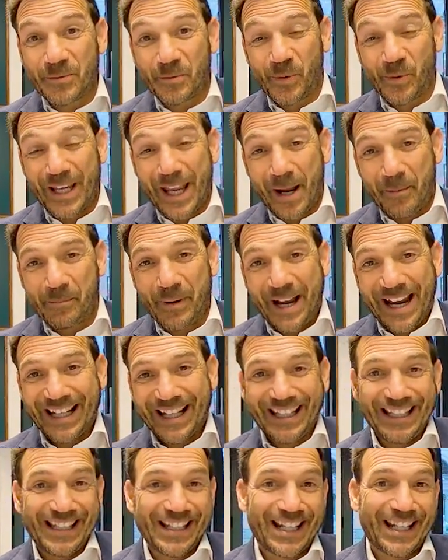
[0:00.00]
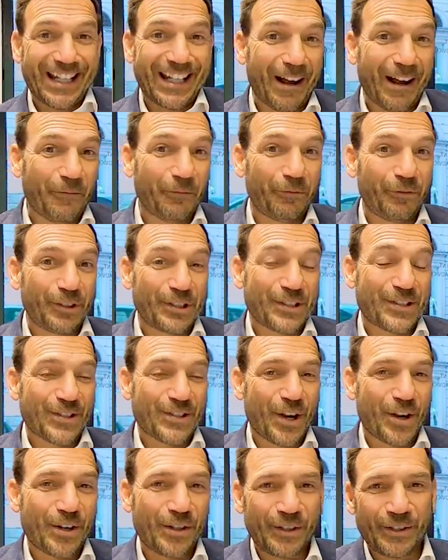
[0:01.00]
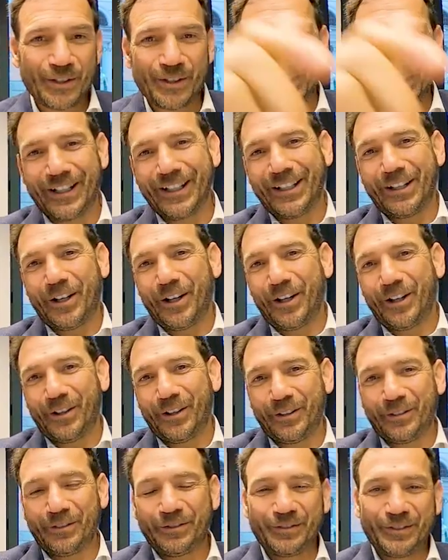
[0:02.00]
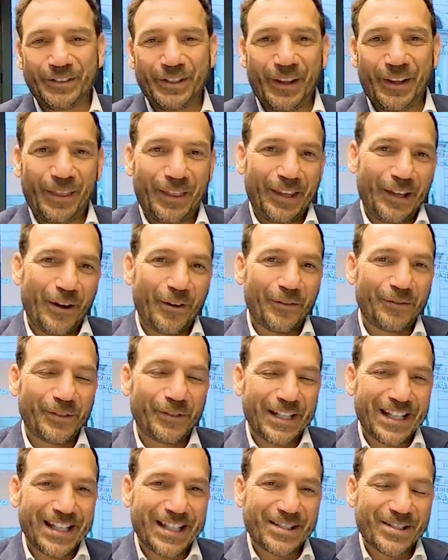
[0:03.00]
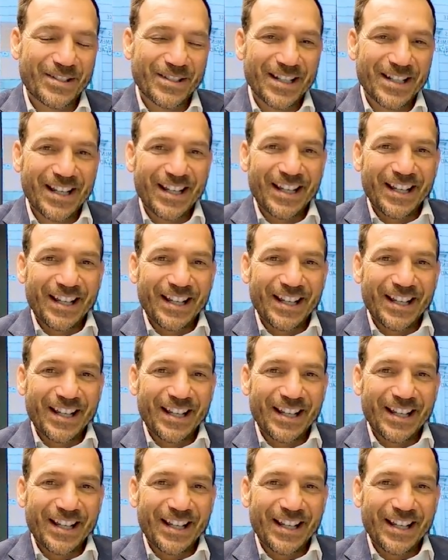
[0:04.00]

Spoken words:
We are back in the comfort zone of the office.